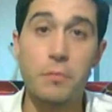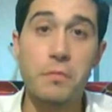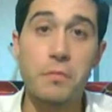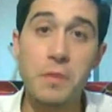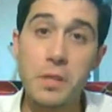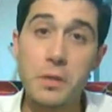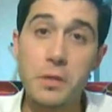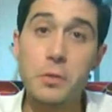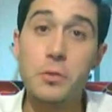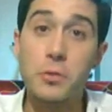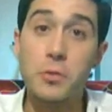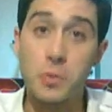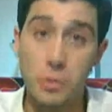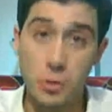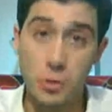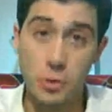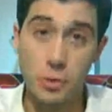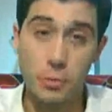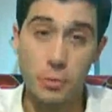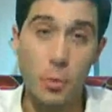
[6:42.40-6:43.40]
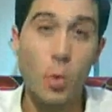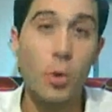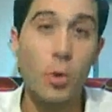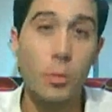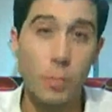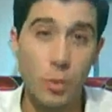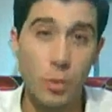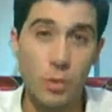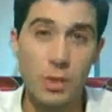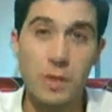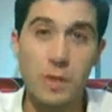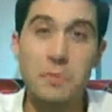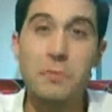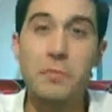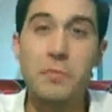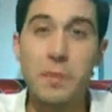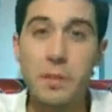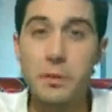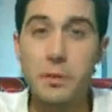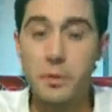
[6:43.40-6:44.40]
Feels good. More importantly,
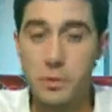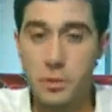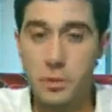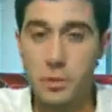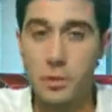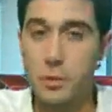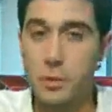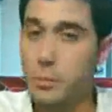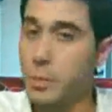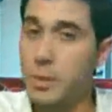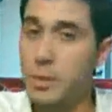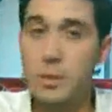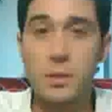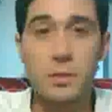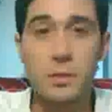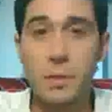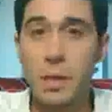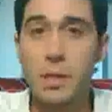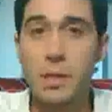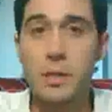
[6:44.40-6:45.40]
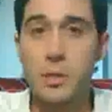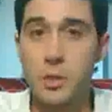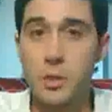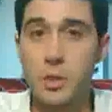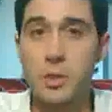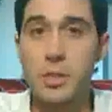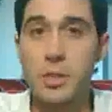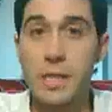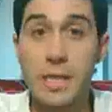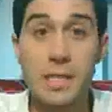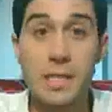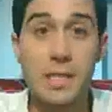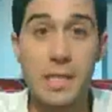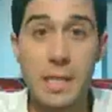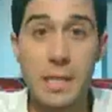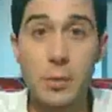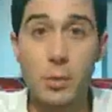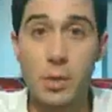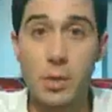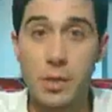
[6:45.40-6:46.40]
feels good. But the smell is just is
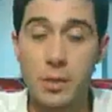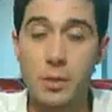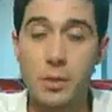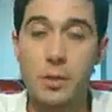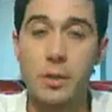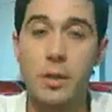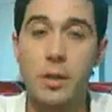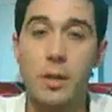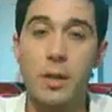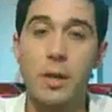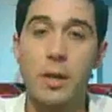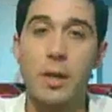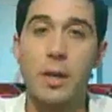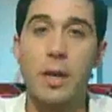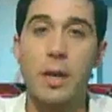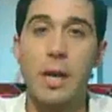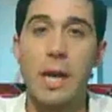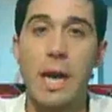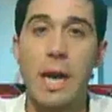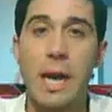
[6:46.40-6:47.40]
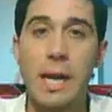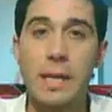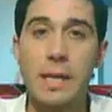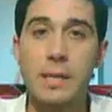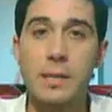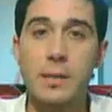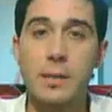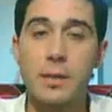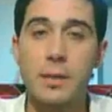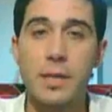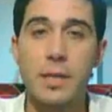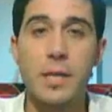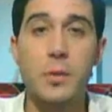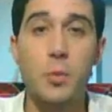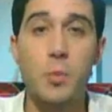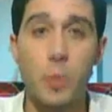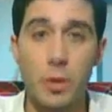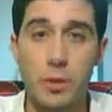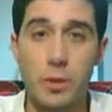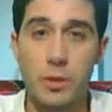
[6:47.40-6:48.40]
equally good. And it
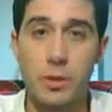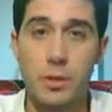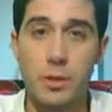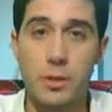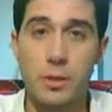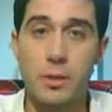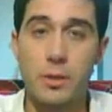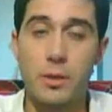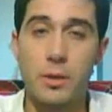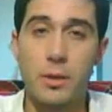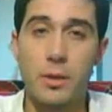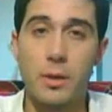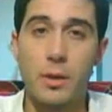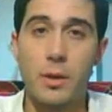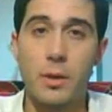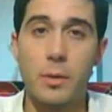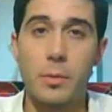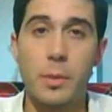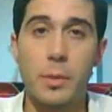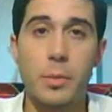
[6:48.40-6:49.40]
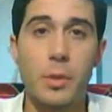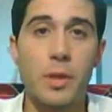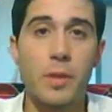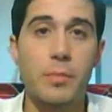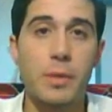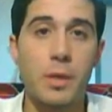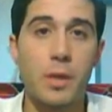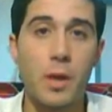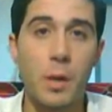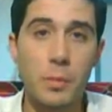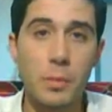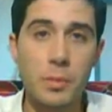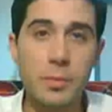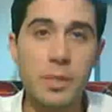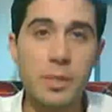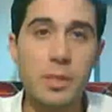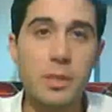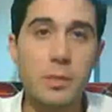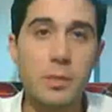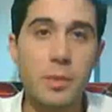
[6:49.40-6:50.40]
works. People have been
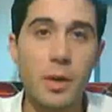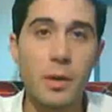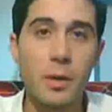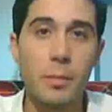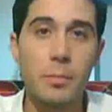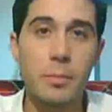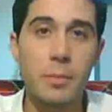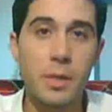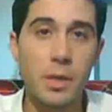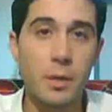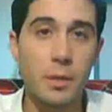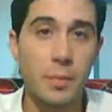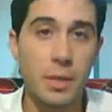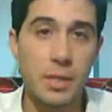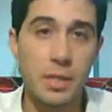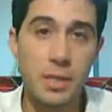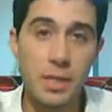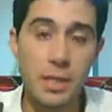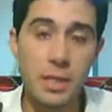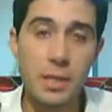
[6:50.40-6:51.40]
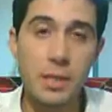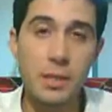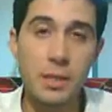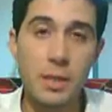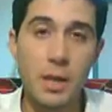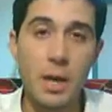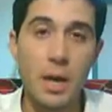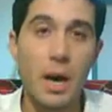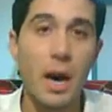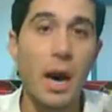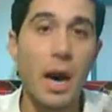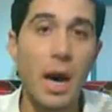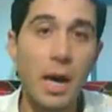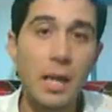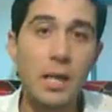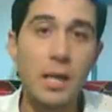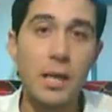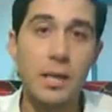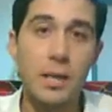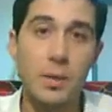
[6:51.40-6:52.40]
complimenting me on my skin.
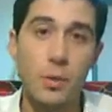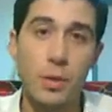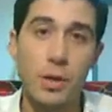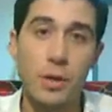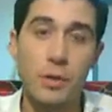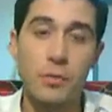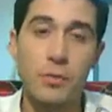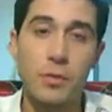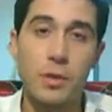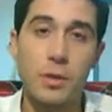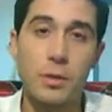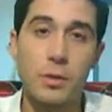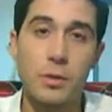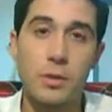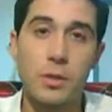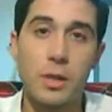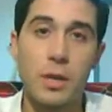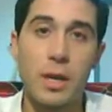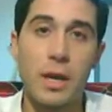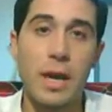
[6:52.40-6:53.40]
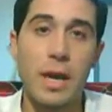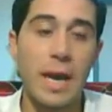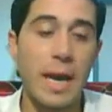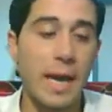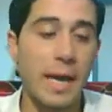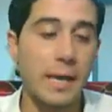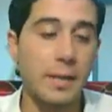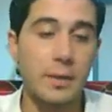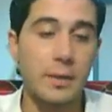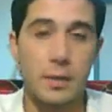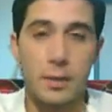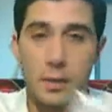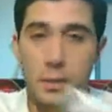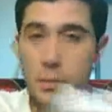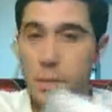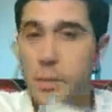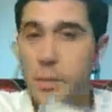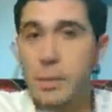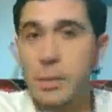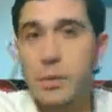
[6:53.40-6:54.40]
I like the way it feels. And the
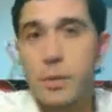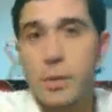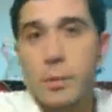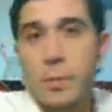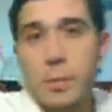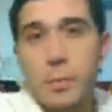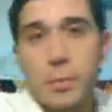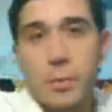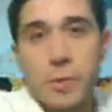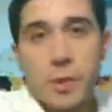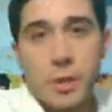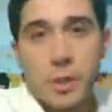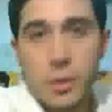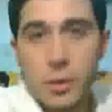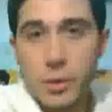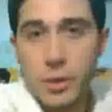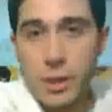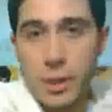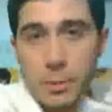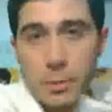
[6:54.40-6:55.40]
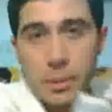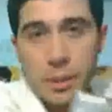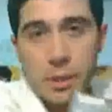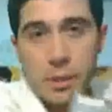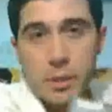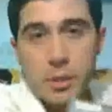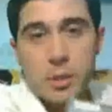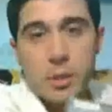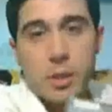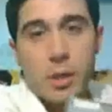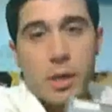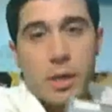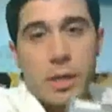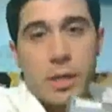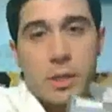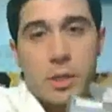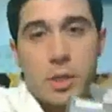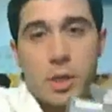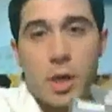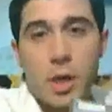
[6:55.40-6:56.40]
BB cream in particular, in a pinch,
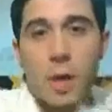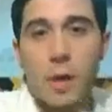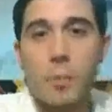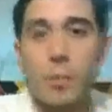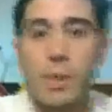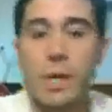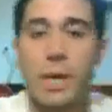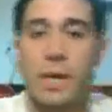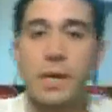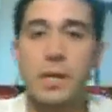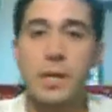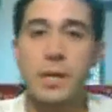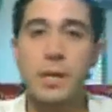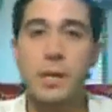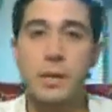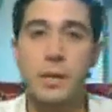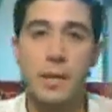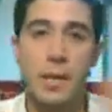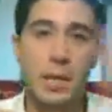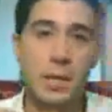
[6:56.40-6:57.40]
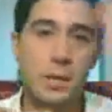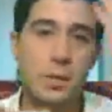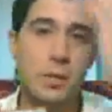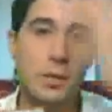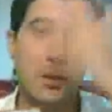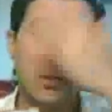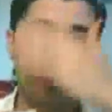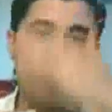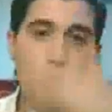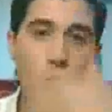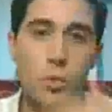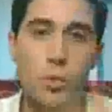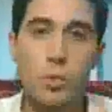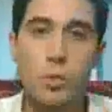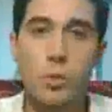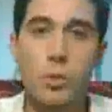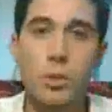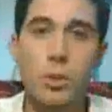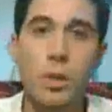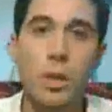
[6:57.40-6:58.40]
in a job, when I need nice,
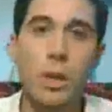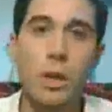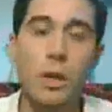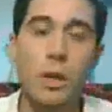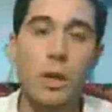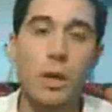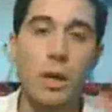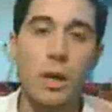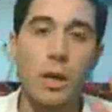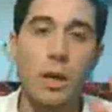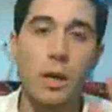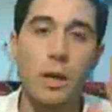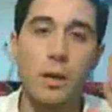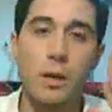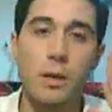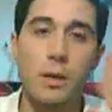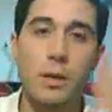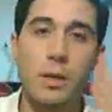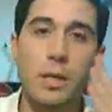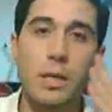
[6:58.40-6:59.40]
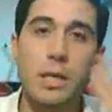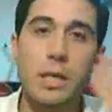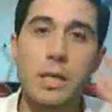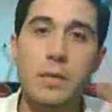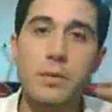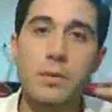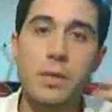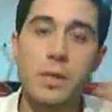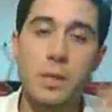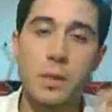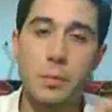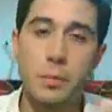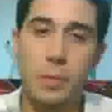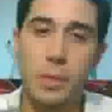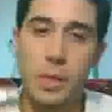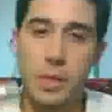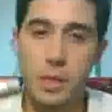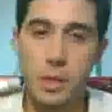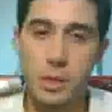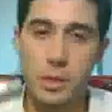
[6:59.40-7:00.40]
smooth, even
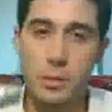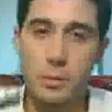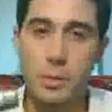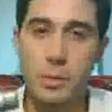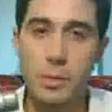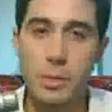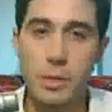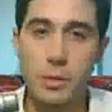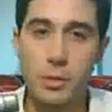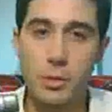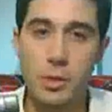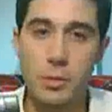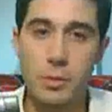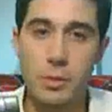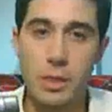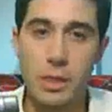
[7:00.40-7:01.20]
complexion, the BB cream